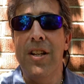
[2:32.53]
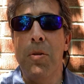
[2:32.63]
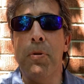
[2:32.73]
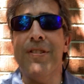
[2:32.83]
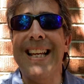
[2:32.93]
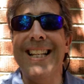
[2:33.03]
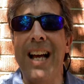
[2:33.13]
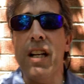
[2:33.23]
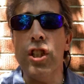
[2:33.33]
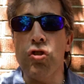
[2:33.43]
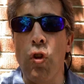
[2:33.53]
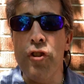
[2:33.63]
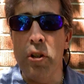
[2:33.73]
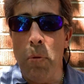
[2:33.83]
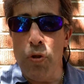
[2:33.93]
Because they cannot control
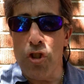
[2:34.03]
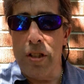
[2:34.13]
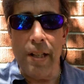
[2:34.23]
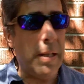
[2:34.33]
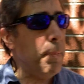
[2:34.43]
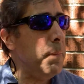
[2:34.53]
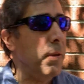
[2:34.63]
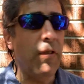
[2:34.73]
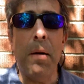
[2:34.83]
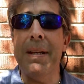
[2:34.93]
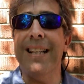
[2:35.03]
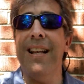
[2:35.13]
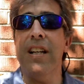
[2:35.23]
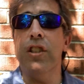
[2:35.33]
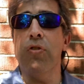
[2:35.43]
their emotions. And the people around me
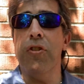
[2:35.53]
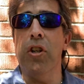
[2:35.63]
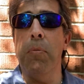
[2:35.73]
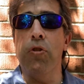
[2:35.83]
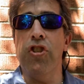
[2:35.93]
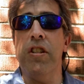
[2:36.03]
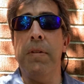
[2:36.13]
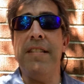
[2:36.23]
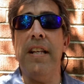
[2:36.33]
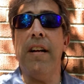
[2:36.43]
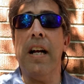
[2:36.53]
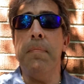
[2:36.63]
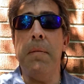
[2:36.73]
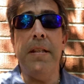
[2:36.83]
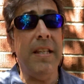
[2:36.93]
cannot control their emotions. And when they say
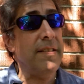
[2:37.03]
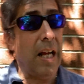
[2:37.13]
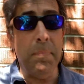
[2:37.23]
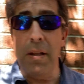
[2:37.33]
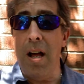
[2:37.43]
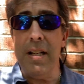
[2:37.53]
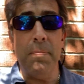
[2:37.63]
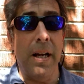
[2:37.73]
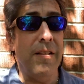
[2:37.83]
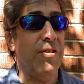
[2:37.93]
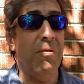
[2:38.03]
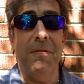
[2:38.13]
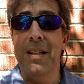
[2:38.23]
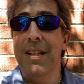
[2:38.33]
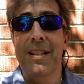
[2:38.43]
cockamamie things, I'm blogging about it. So,
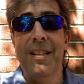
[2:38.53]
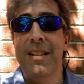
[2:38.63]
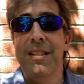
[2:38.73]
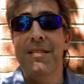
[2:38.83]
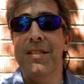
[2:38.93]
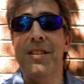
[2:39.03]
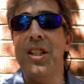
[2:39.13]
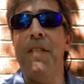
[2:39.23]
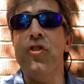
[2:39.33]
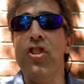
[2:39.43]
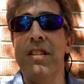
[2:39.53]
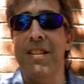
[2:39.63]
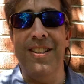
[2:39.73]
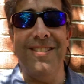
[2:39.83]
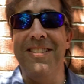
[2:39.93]
tough shit.
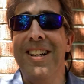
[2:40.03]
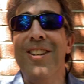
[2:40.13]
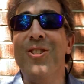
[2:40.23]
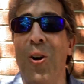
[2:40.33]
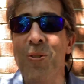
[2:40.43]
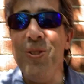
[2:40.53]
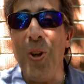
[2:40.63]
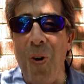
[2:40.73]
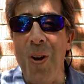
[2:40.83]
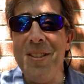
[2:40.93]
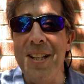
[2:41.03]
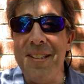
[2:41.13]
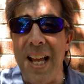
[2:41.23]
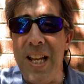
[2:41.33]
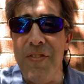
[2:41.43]
Don't talk to
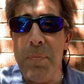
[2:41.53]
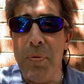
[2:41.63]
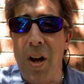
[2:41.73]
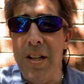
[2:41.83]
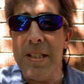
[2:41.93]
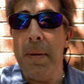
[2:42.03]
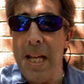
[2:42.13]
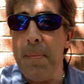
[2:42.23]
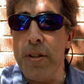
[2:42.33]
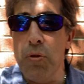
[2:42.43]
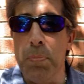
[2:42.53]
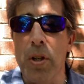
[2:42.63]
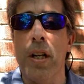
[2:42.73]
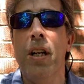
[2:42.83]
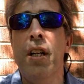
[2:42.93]
David Bronstein. My name, my new
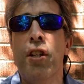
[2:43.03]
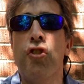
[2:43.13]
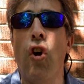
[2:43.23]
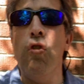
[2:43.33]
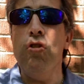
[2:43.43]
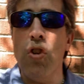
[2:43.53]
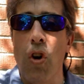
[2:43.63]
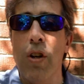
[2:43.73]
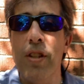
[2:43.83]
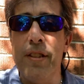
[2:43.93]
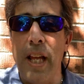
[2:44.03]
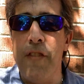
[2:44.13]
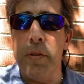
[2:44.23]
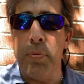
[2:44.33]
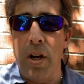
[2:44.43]
book. Don't talk to
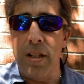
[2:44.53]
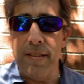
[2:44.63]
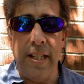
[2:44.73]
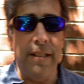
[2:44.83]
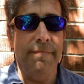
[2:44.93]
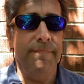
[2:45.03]
David Bronstein.